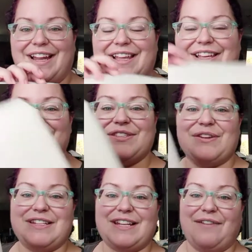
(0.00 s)
So I
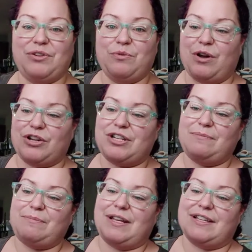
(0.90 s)
did have to wash it
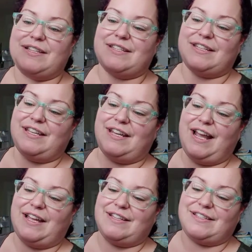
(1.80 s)
because it
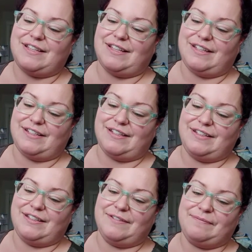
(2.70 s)
has
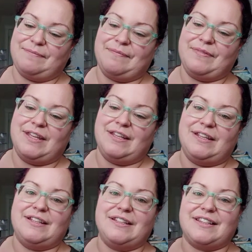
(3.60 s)

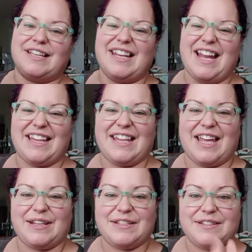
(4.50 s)
it had
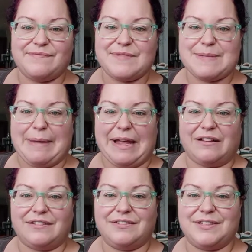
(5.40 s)
that
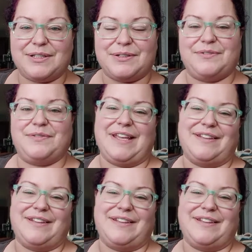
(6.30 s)
smell, the like